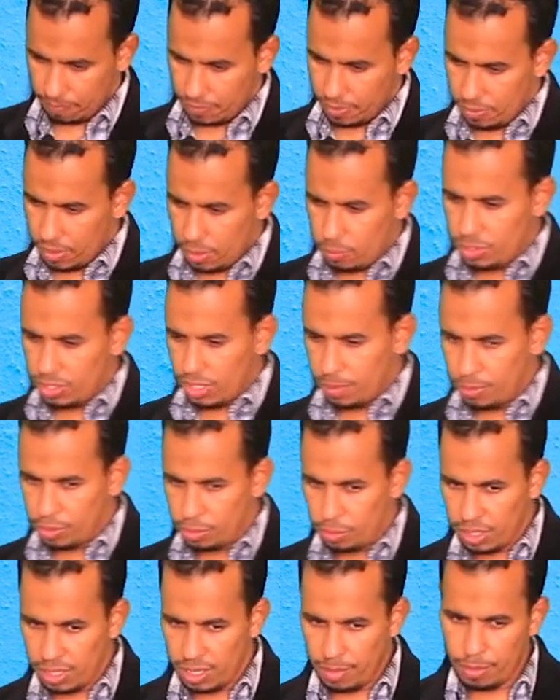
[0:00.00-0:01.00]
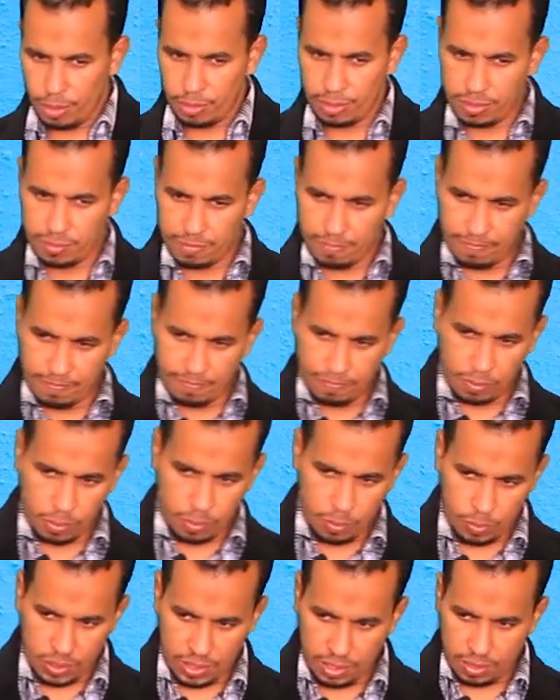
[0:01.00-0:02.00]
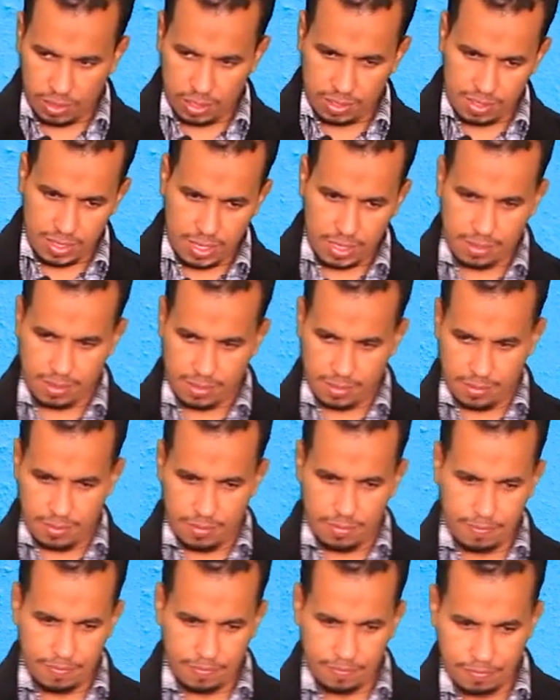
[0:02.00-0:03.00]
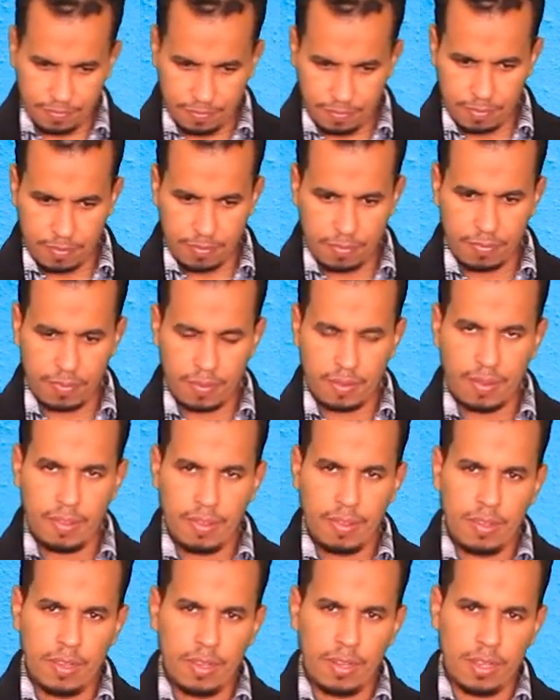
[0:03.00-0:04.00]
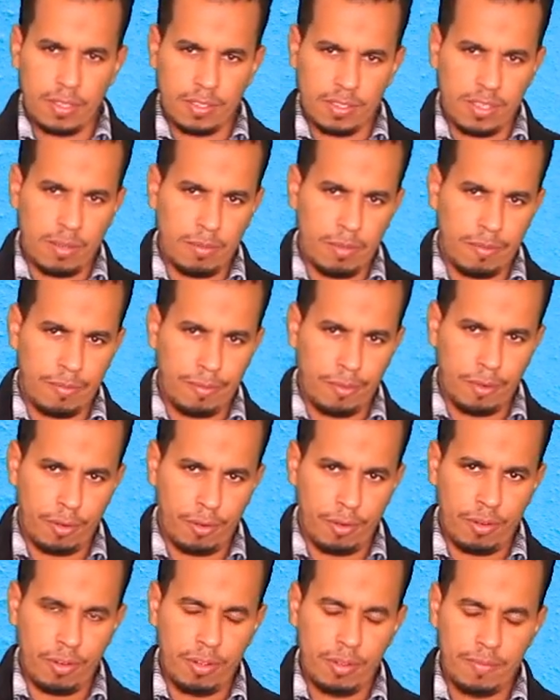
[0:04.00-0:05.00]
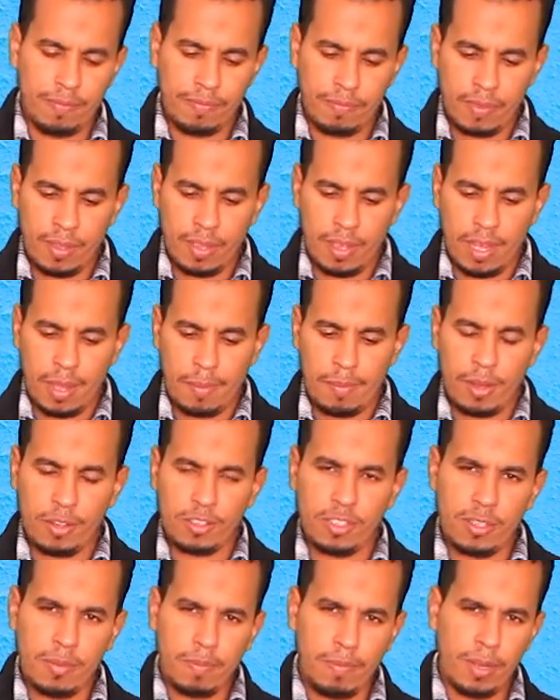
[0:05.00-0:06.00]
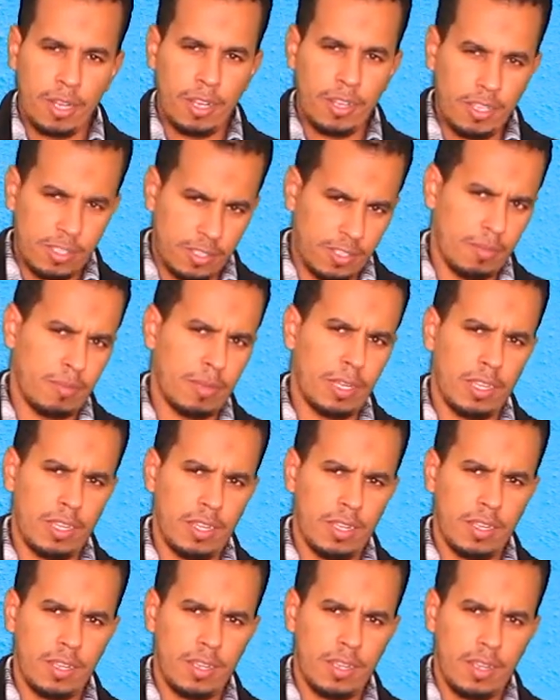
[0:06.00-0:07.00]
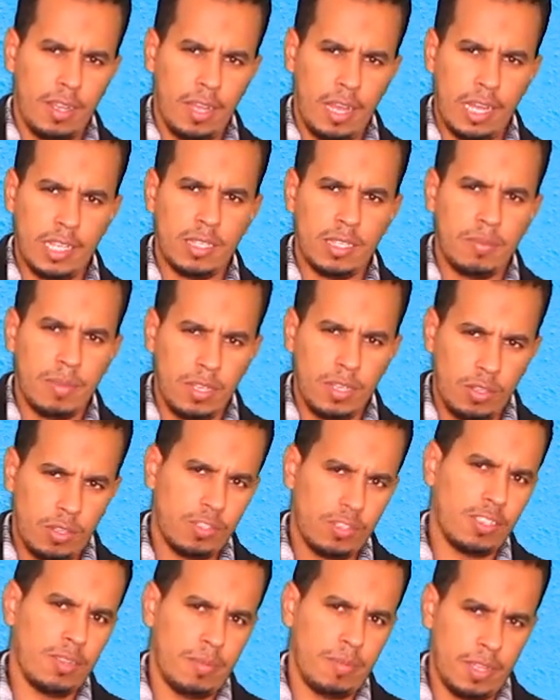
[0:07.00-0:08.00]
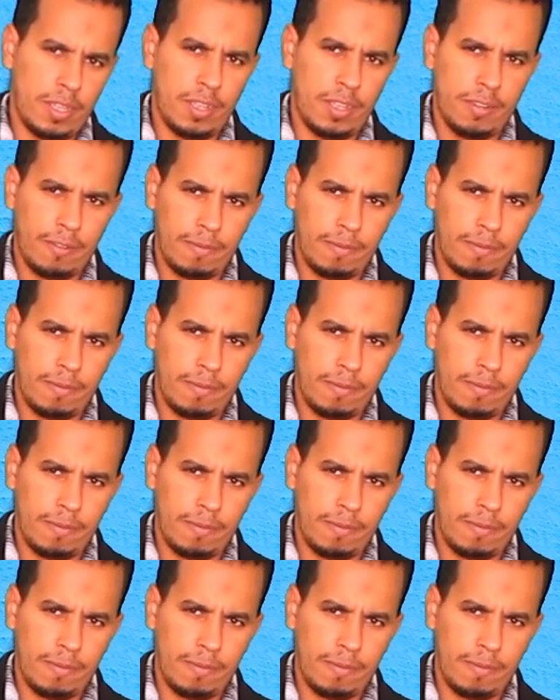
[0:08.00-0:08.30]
Then we shall be talking about, within this lesson, lesson number 4, about polysemy and monosemy.